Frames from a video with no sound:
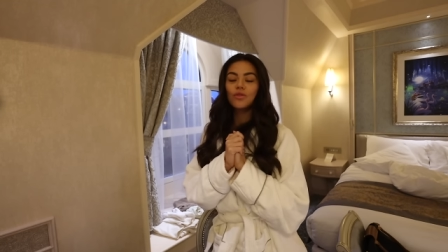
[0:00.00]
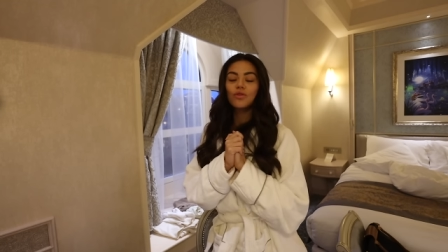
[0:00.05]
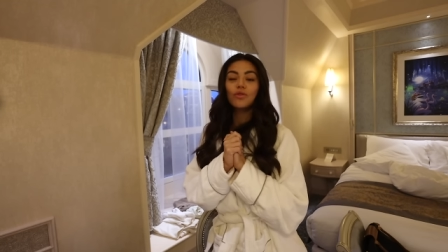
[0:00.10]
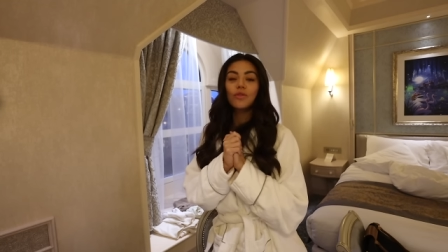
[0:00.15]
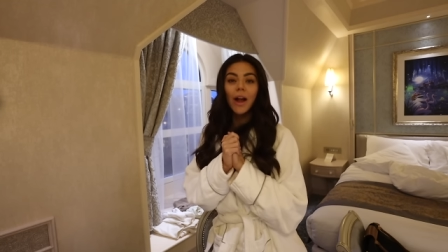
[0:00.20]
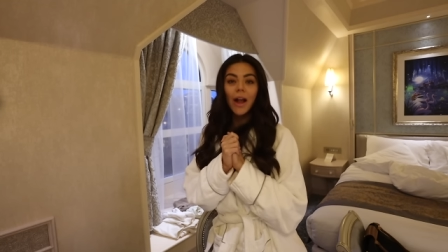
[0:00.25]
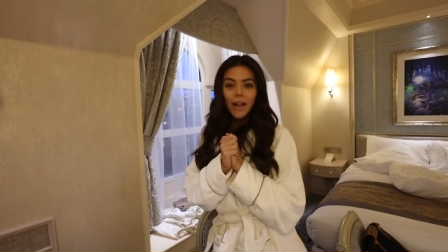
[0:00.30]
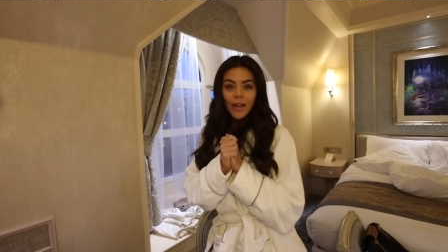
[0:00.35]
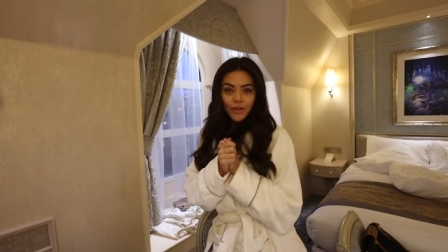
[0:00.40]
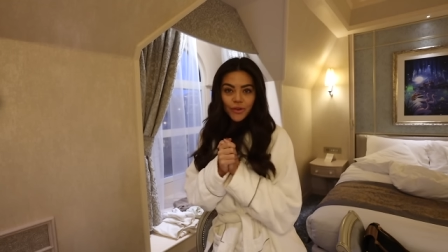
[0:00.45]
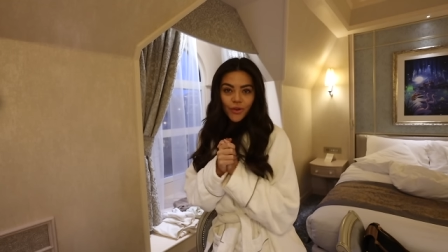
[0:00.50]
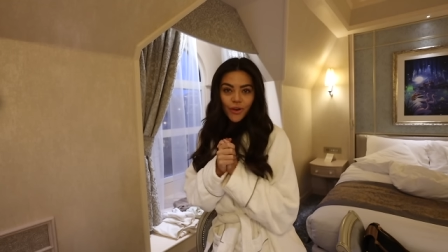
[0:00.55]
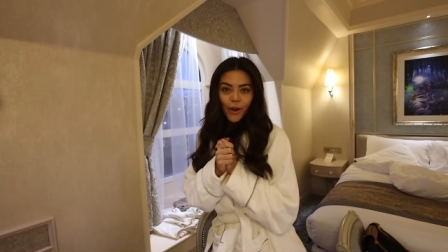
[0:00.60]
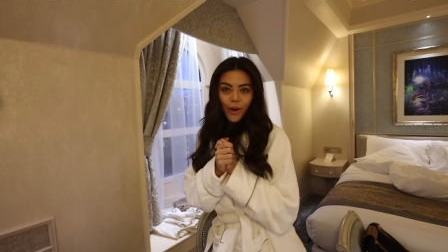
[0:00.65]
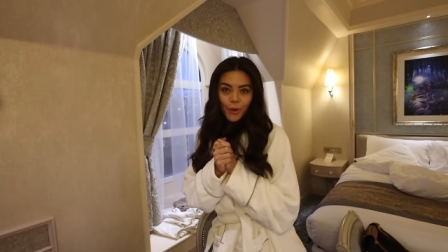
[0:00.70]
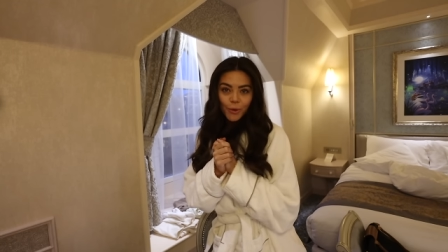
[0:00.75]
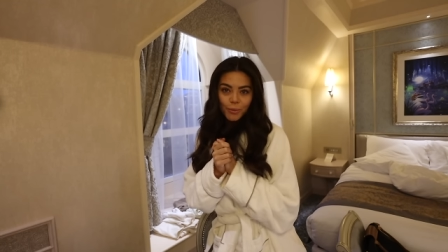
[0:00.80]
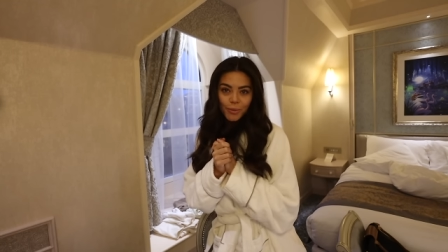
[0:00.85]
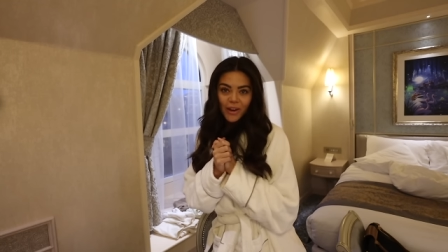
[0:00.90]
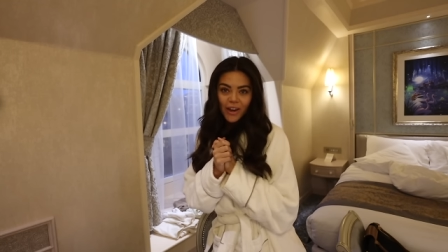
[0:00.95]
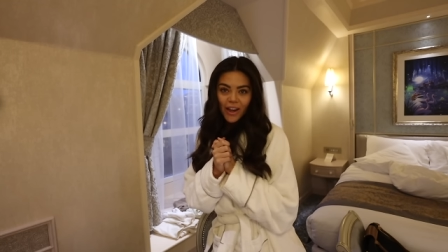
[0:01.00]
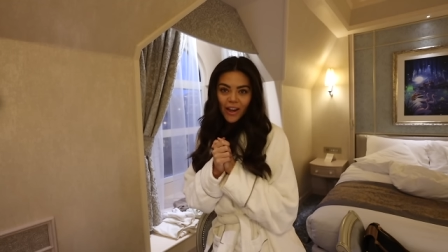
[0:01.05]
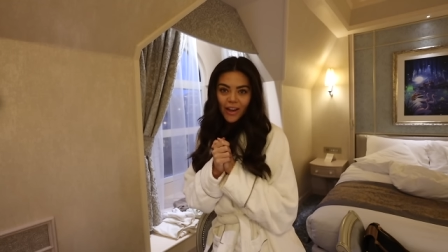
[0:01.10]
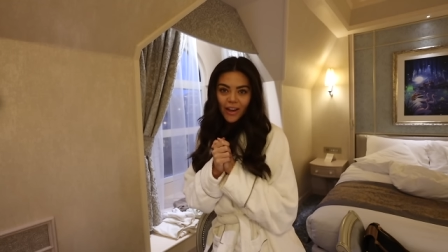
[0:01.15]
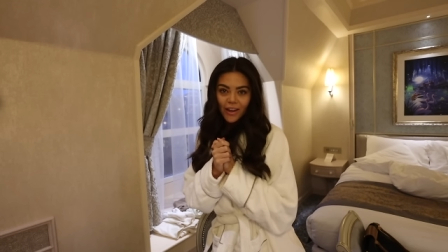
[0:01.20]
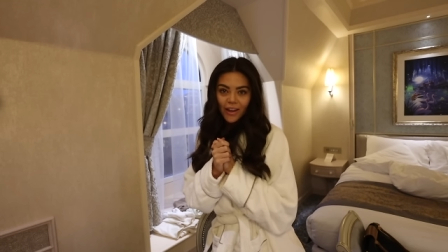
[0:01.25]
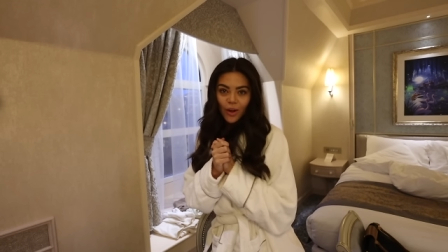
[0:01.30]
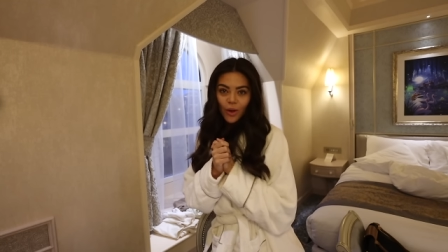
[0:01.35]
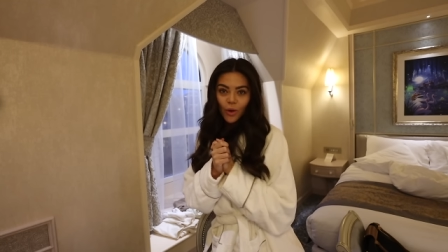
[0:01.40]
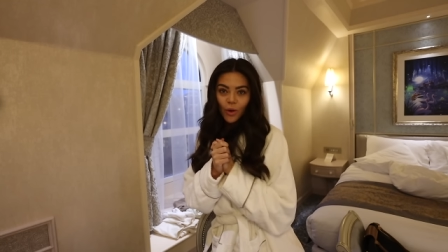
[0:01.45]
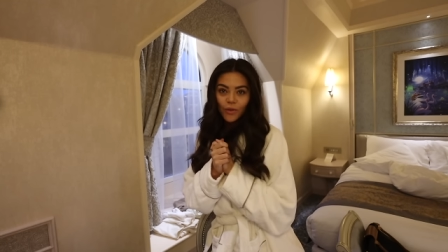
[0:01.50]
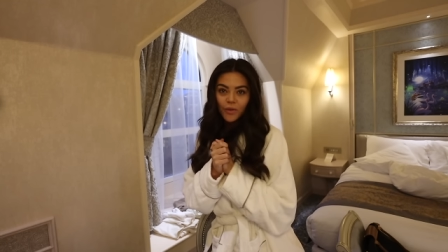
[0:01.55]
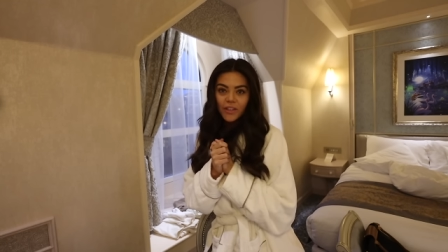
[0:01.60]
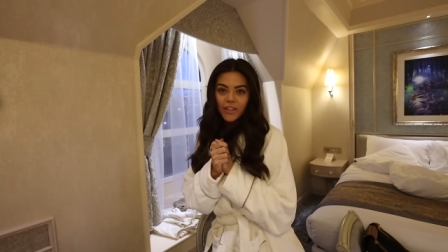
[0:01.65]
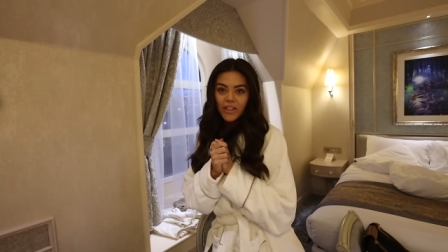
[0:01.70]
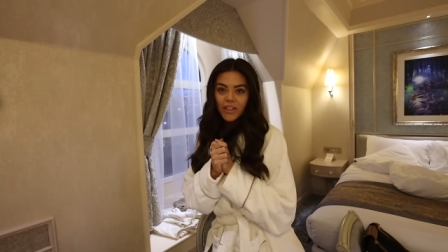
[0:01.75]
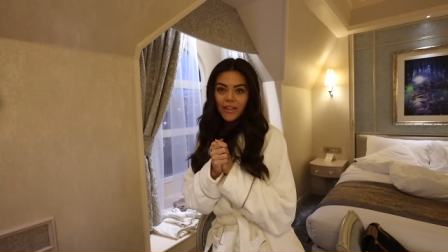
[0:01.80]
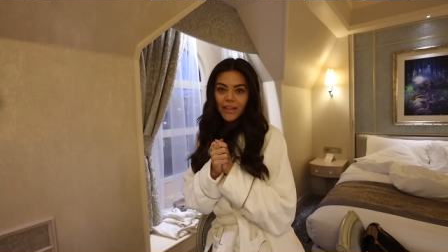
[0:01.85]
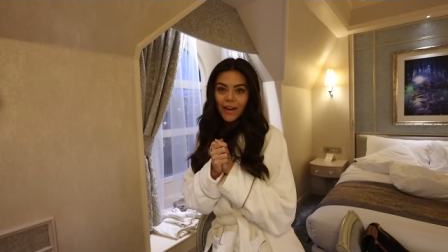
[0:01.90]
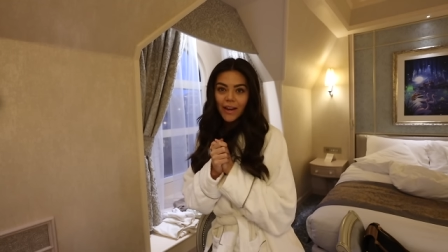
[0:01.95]
grand reopening of the
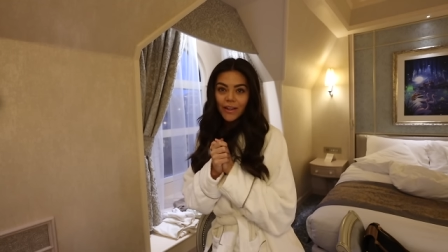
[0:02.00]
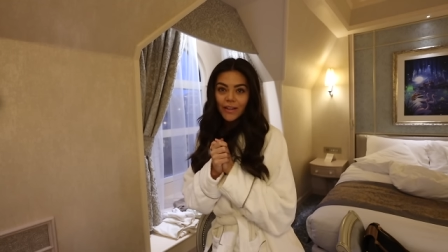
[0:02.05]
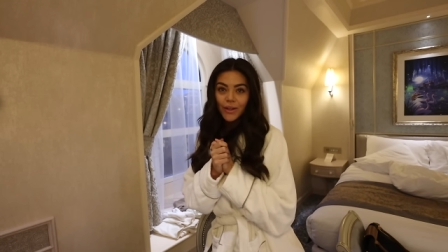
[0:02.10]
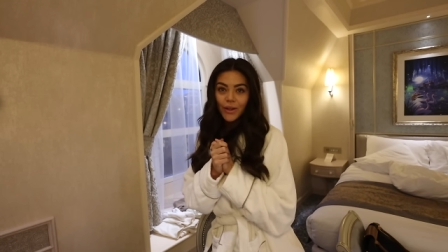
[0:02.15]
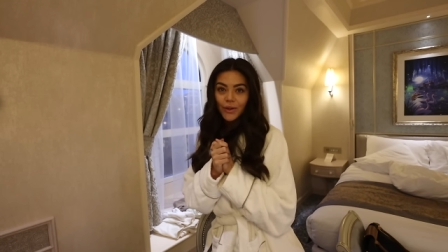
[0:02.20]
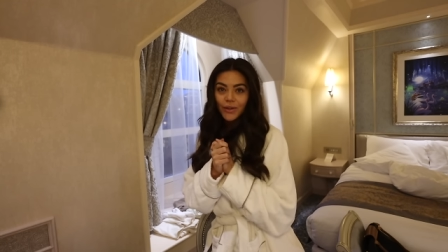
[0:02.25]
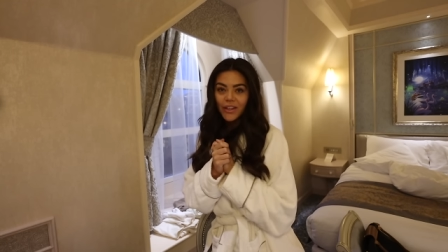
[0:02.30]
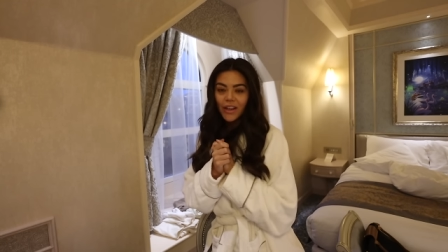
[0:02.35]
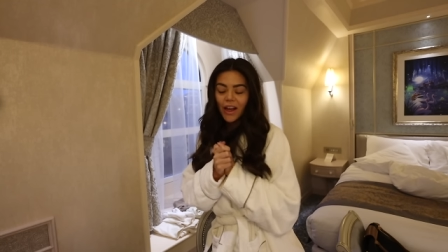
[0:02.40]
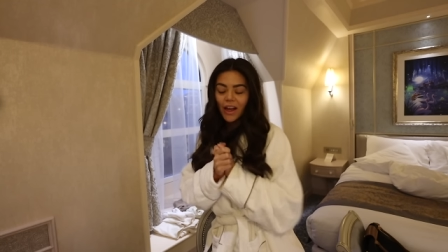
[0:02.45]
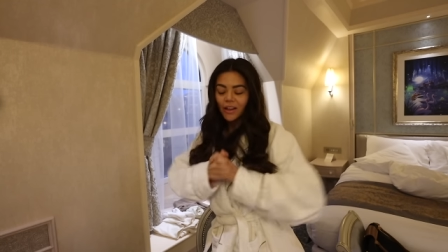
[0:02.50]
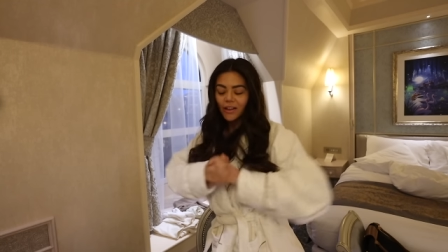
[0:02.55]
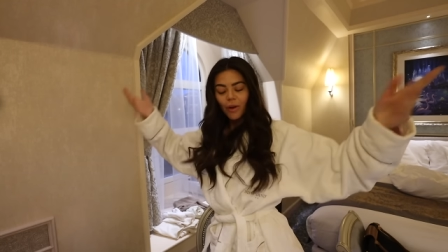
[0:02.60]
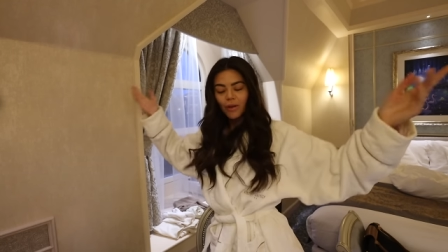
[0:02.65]
Disneyland Hotel.